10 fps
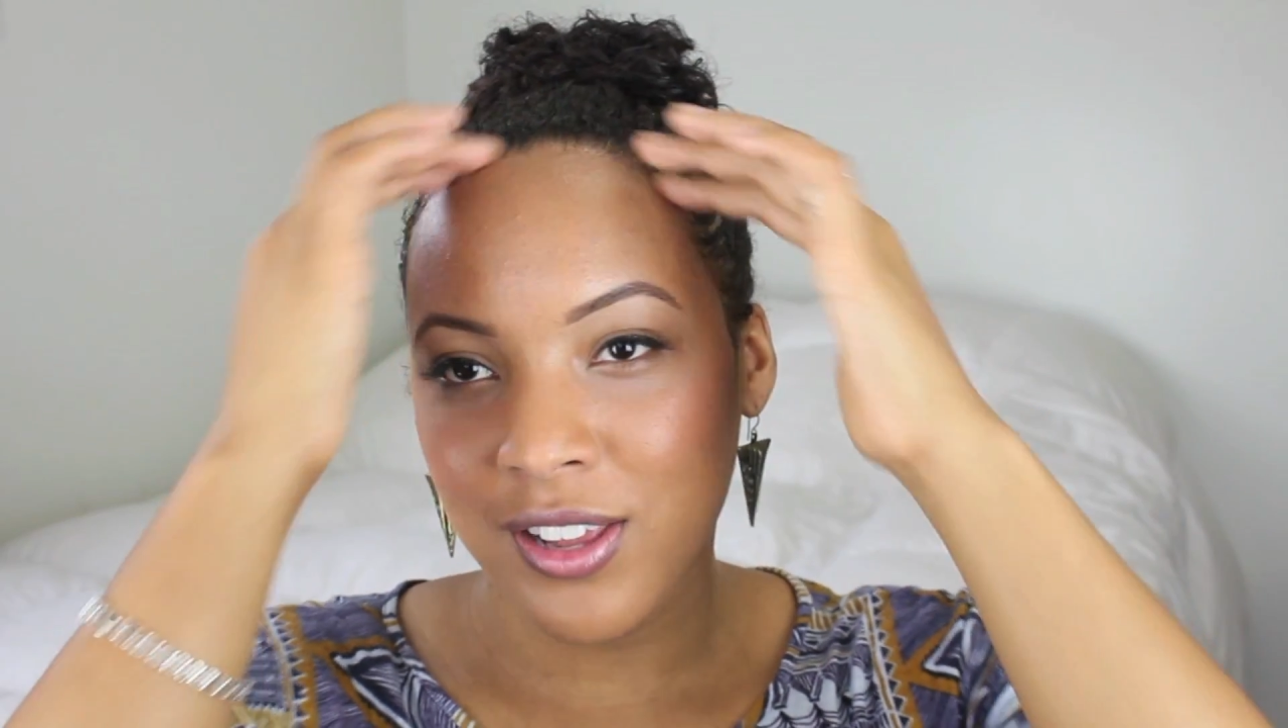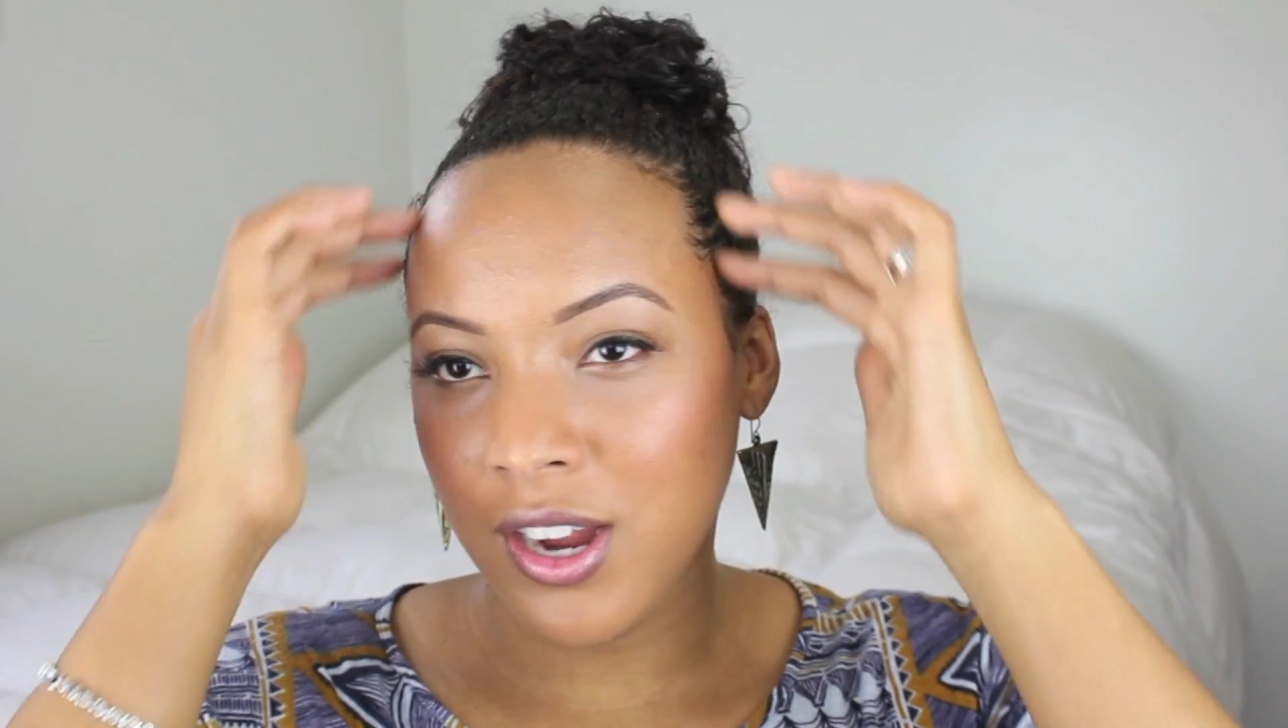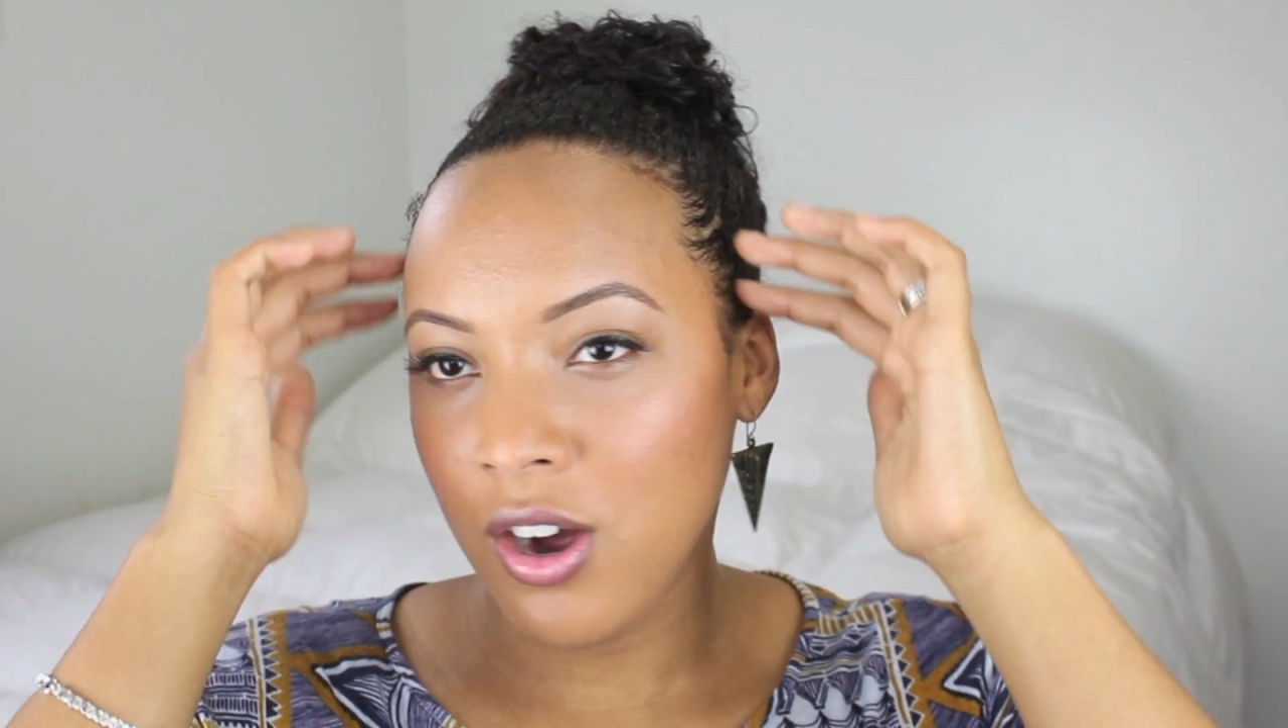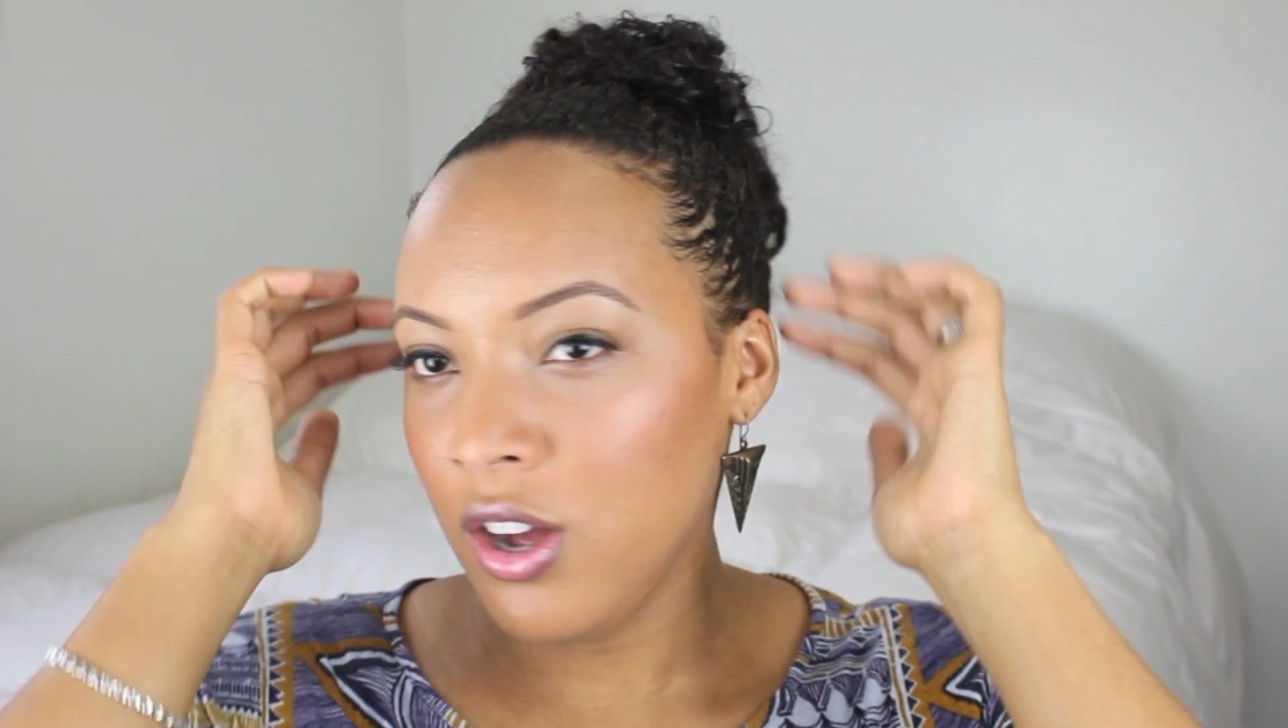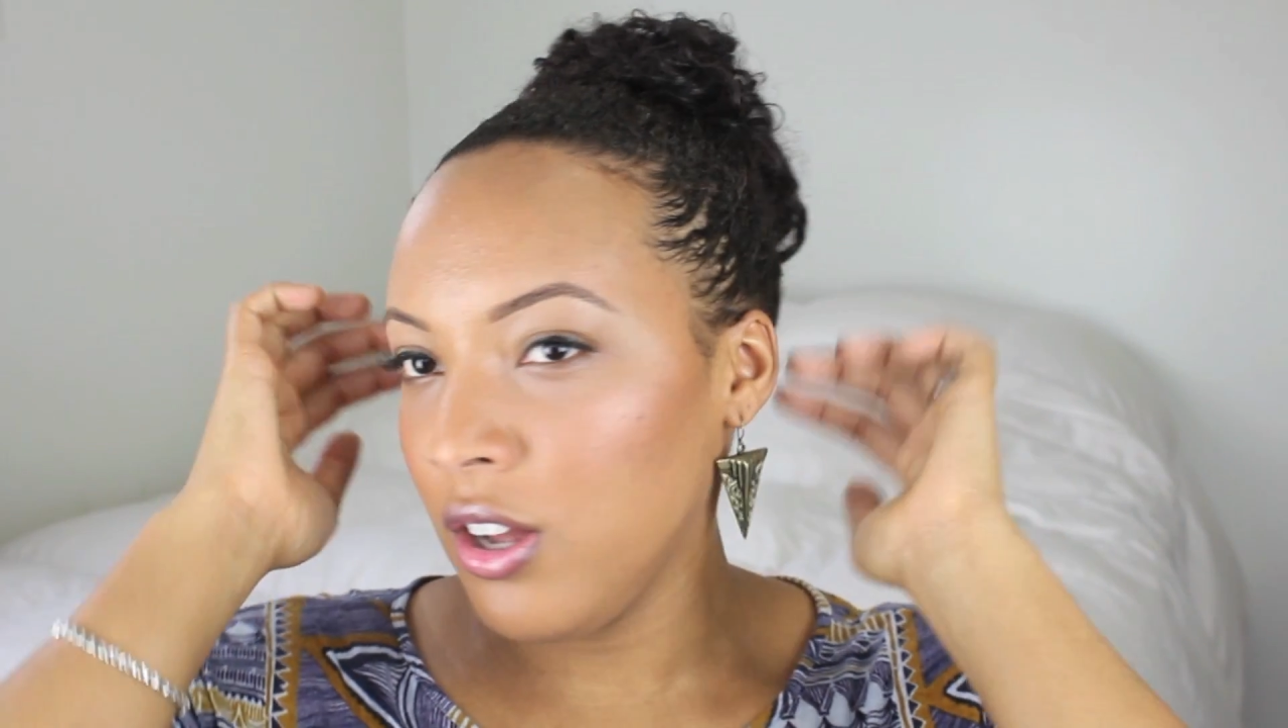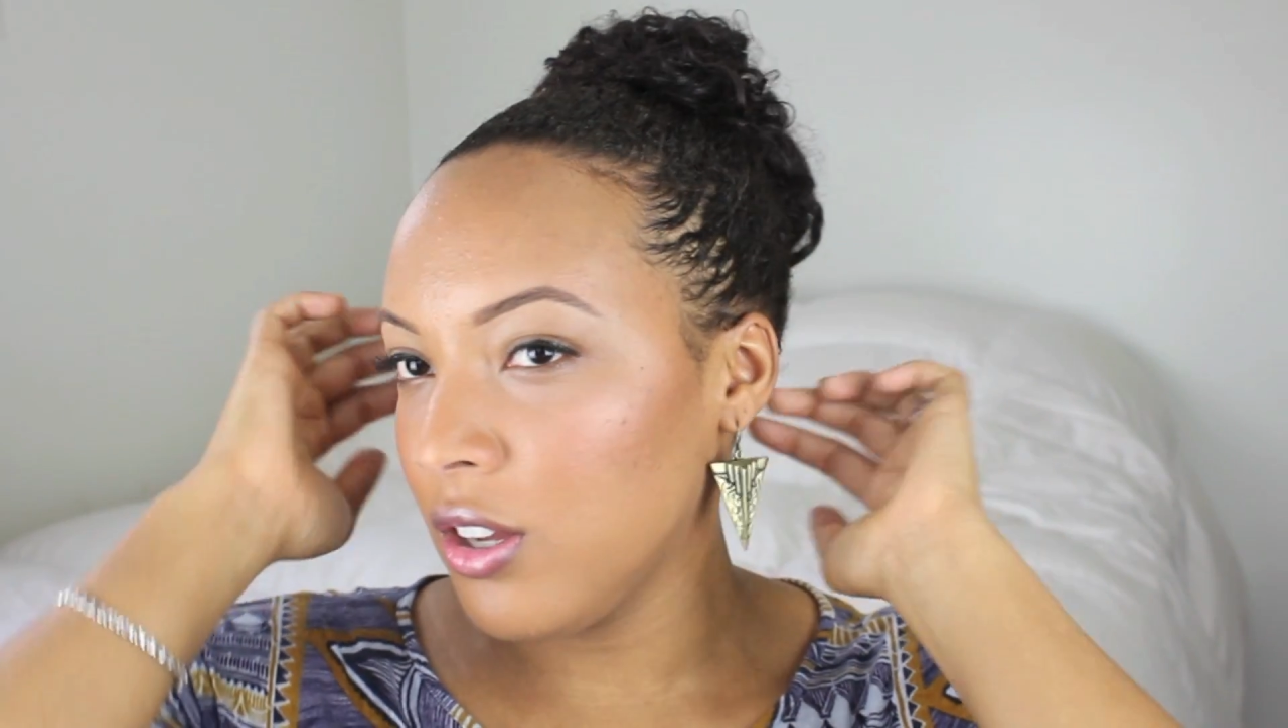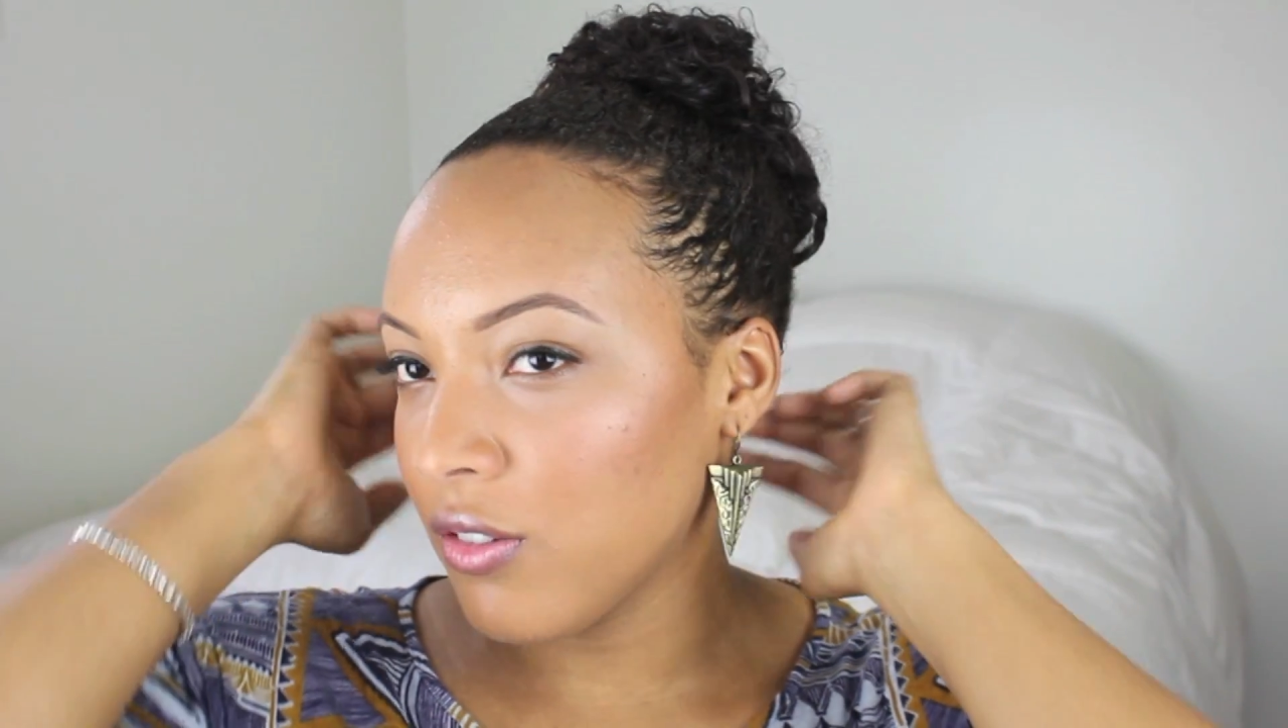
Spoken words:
like all